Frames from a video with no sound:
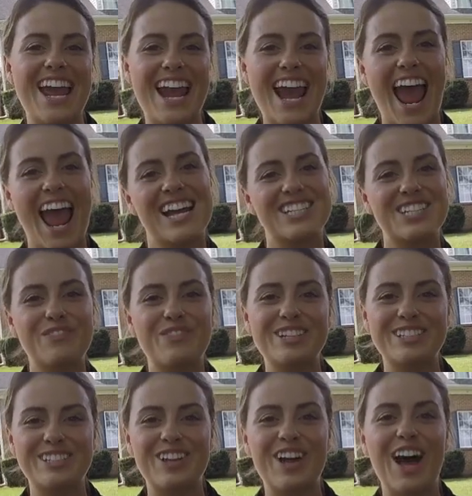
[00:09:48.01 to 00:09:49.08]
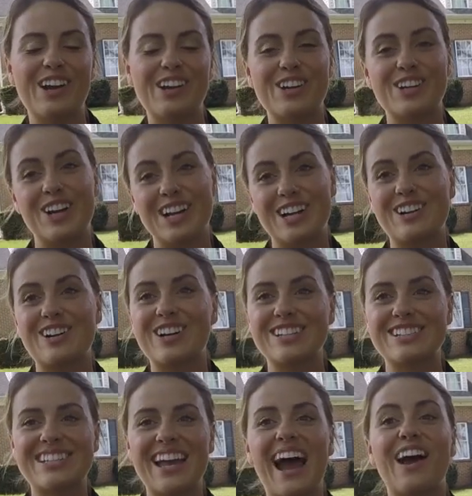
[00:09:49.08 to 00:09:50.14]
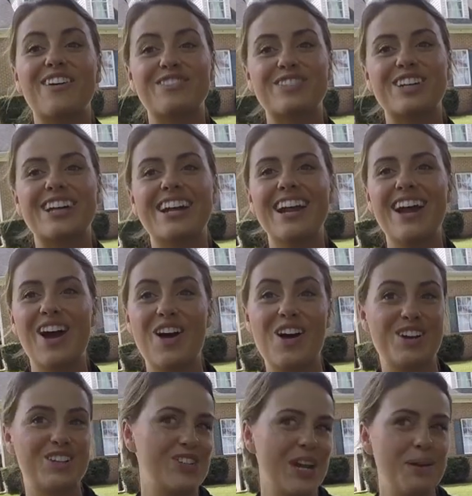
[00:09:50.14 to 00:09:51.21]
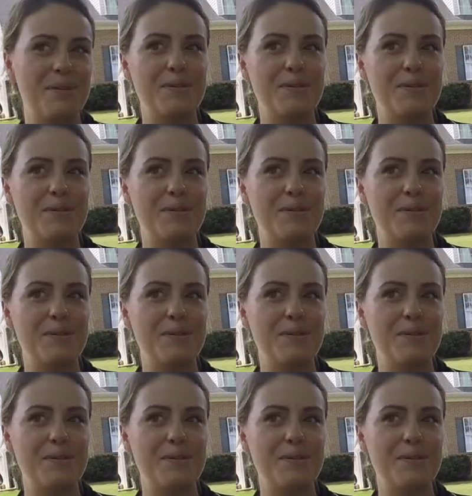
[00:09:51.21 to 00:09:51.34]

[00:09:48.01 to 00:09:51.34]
and ask if we still had our credit cards after our trip.